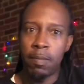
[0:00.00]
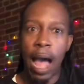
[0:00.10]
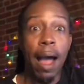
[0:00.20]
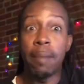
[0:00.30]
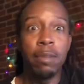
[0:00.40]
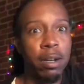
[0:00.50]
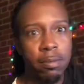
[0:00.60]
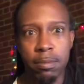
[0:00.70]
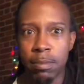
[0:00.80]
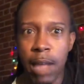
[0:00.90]

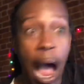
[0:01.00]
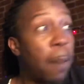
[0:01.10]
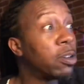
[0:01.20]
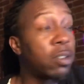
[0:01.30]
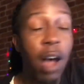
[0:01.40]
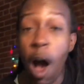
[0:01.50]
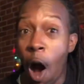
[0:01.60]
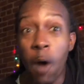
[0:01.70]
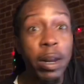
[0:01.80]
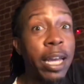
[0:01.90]
I was
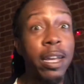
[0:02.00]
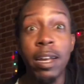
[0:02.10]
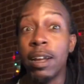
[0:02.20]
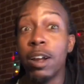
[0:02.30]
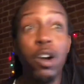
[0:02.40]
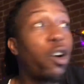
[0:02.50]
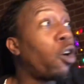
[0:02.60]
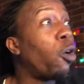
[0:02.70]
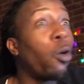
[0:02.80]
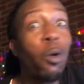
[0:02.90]
on it.
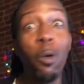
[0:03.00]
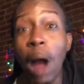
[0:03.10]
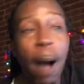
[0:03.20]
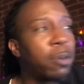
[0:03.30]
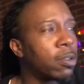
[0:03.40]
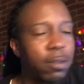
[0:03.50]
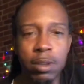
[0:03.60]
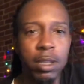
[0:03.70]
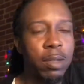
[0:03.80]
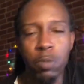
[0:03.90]
I was
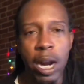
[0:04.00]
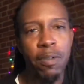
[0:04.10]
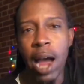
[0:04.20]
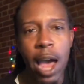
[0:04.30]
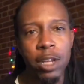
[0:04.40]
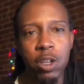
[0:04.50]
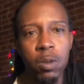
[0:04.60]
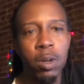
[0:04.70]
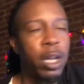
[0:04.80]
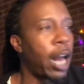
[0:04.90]
whatever I had to
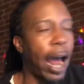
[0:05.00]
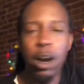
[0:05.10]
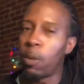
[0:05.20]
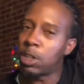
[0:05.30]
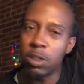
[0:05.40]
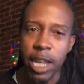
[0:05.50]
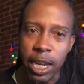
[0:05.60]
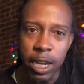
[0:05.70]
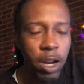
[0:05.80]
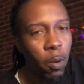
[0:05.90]
do. Now, I know what you're
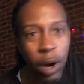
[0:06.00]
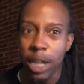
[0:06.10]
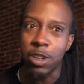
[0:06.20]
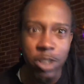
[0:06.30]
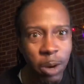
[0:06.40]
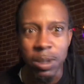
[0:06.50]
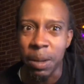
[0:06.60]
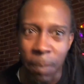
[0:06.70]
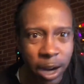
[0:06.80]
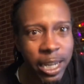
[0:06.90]
thinking. What did you do with
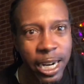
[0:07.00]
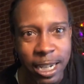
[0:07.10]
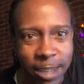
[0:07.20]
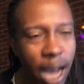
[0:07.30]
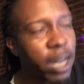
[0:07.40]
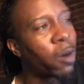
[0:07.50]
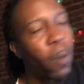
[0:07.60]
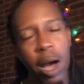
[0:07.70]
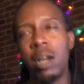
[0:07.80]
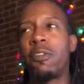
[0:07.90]
the monkey and the tiger?
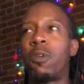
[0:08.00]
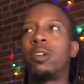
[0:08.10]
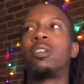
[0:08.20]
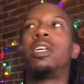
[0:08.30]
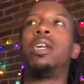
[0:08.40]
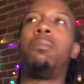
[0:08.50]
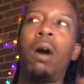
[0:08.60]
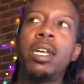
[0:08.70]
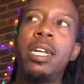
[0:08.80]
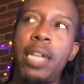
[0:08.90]
Well, unfortunately, the
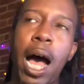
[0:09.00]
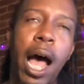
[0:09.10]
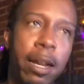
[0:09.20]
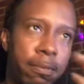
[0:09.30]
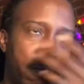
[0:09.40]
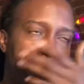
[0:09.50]
monkey died.